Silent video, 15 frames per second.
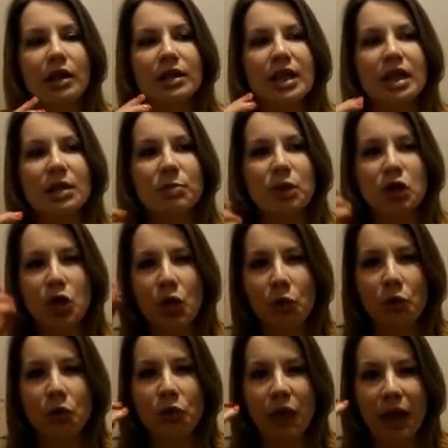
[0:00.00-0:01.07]
tend to be too
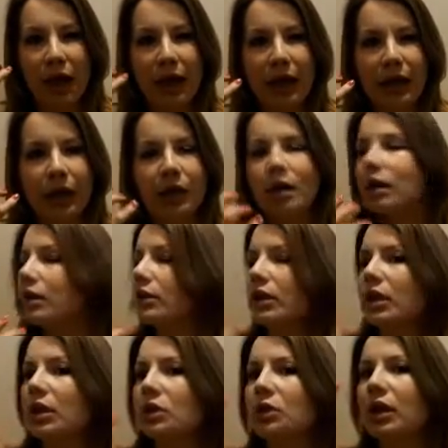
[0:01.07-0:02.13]
thick,
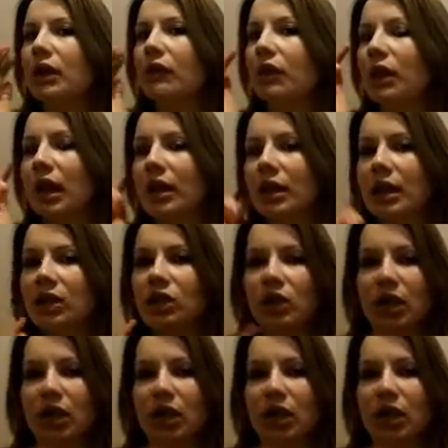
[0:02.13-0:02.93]
so they don't give you that nice